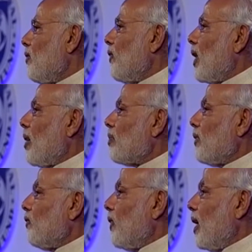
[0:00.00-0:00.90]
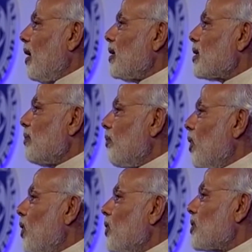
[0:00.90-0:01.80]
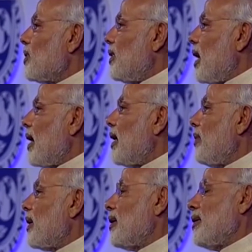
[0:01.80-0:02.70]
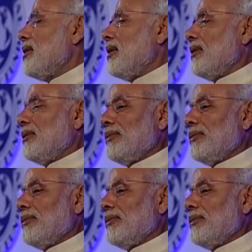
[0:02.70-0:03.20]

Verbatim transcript: one of the world's most dynamic regions.